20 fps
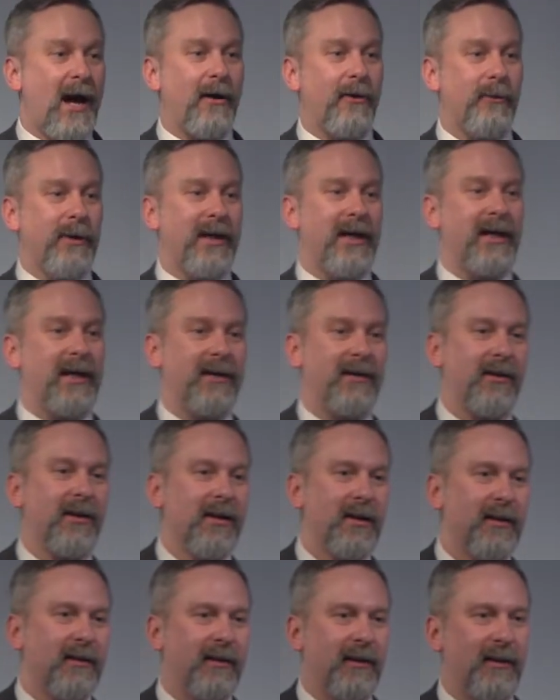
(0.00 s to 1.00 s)
we get
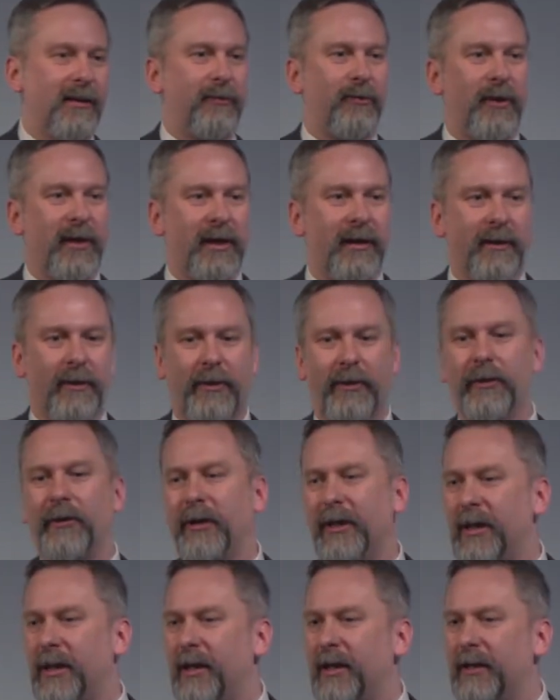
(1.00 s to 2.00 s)
delivery in
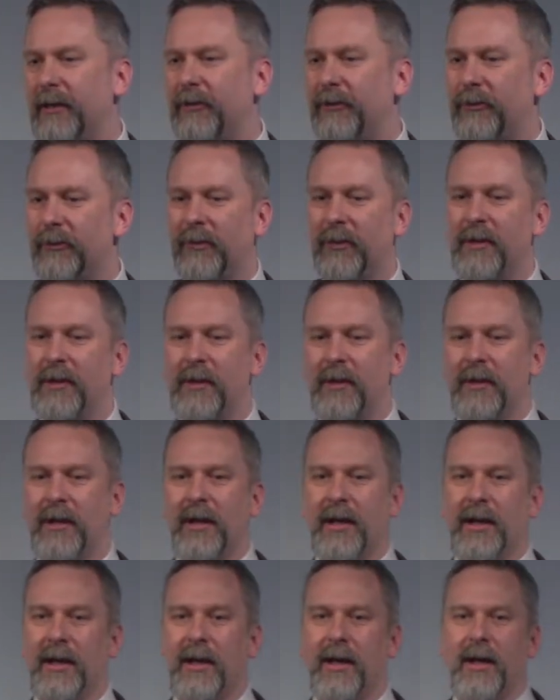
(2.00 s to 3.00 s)
30 days?
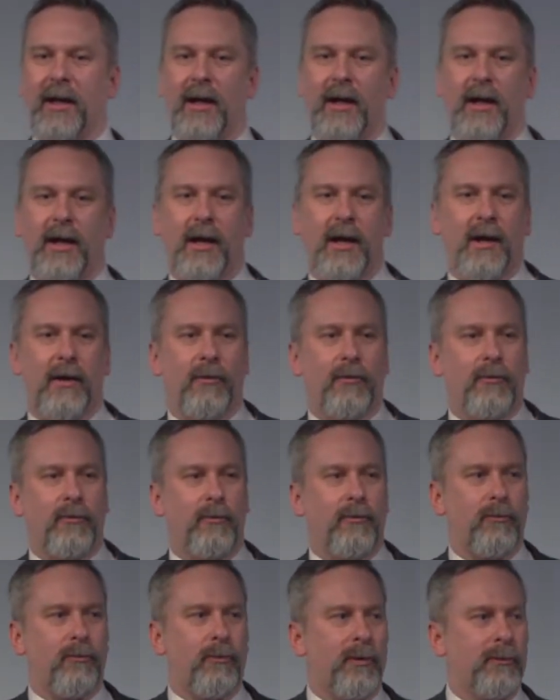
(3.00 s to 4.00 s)

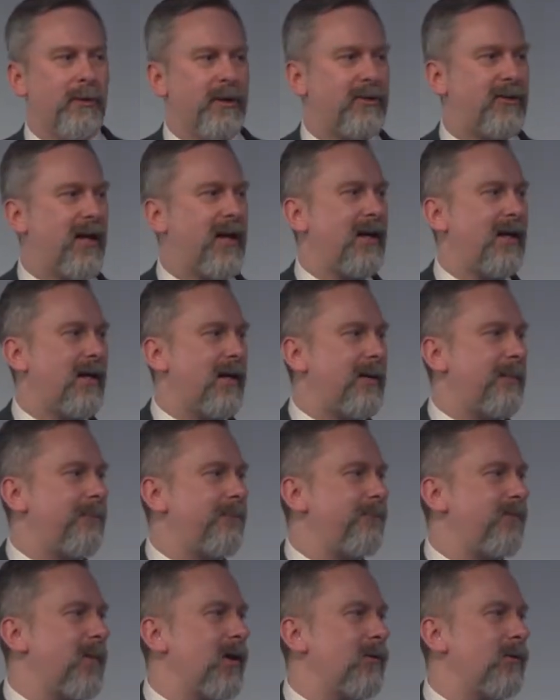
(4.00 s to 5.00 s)
When we set it
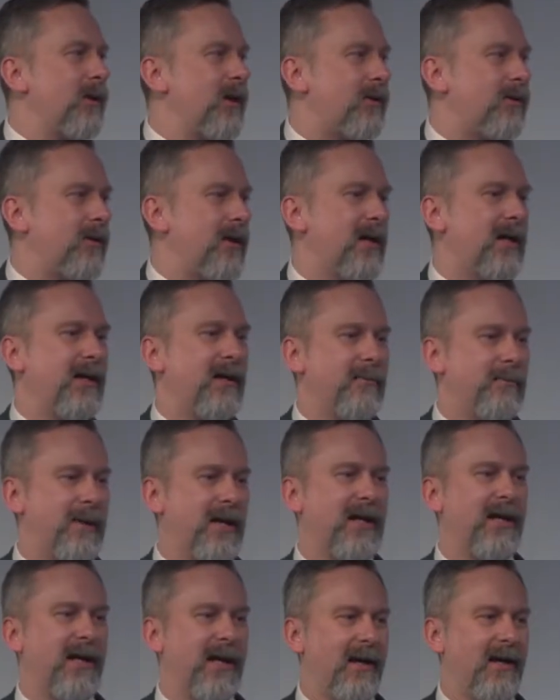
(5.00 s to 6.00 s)
up, Mark created a
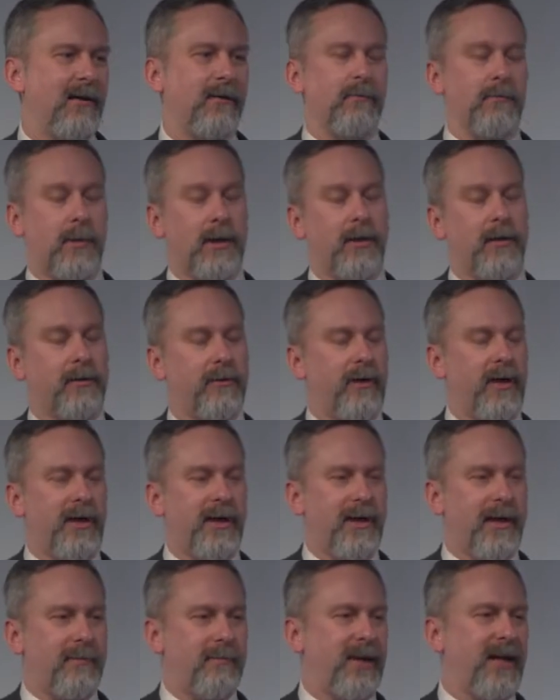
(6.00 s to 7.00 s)
big,
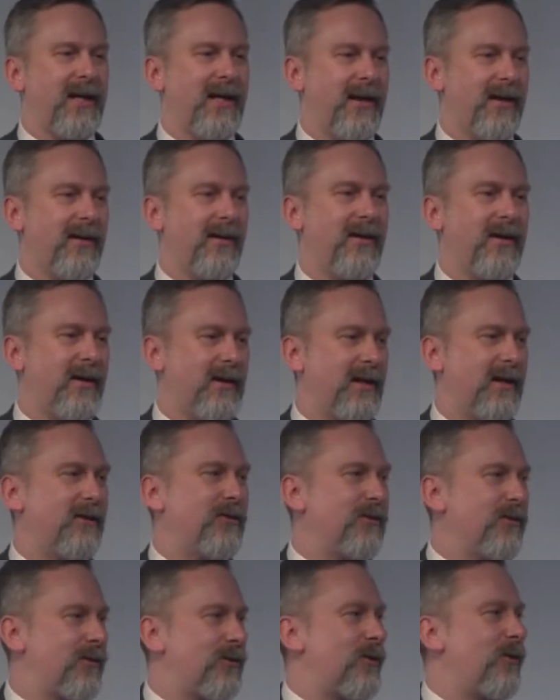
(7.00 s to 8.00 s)
hairy,
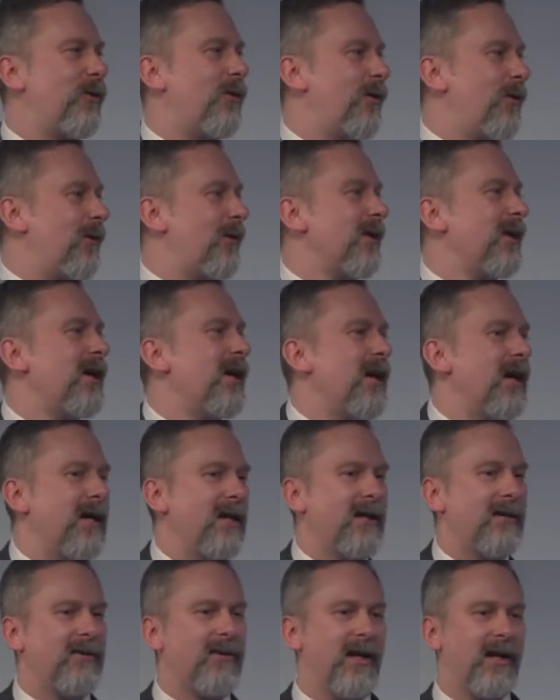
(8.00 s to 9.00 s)
audacious goal.
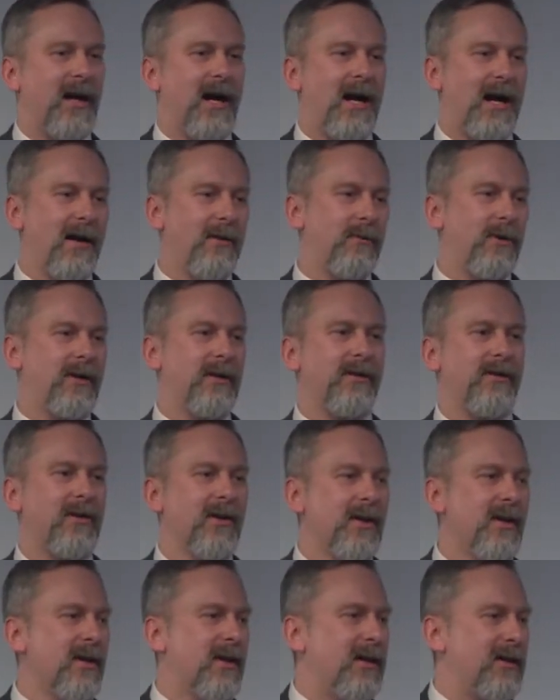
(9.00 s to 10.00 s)
And he said, I want
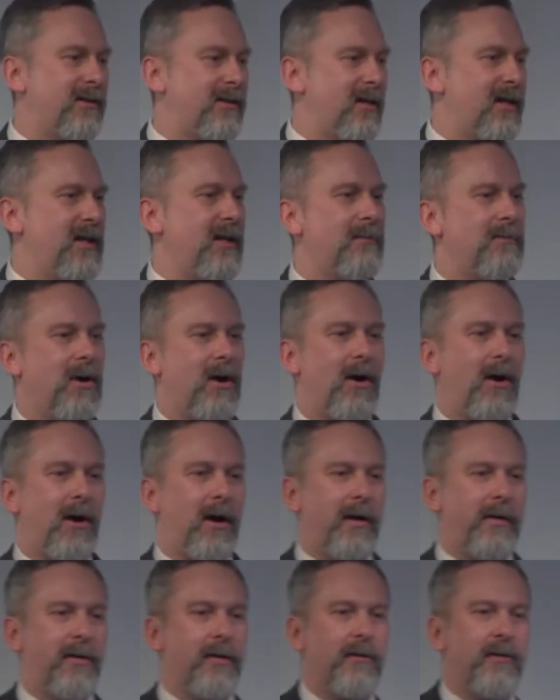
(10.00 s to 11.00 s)
a team
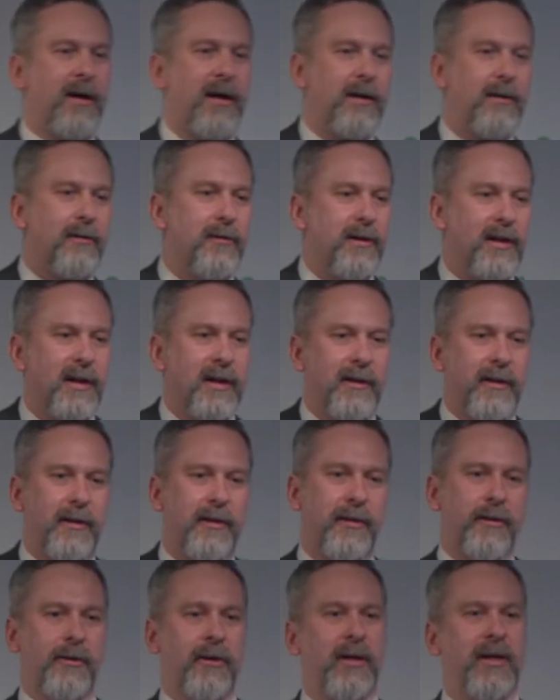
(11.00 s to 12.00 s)
on the ground in
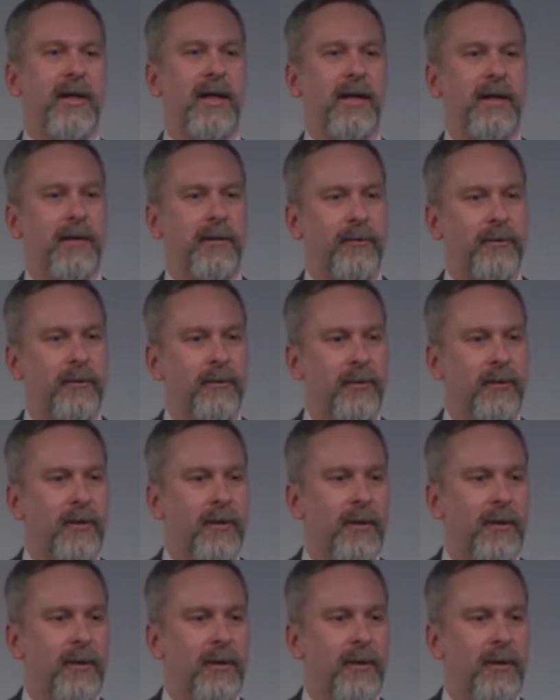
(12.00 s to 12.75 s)
30 days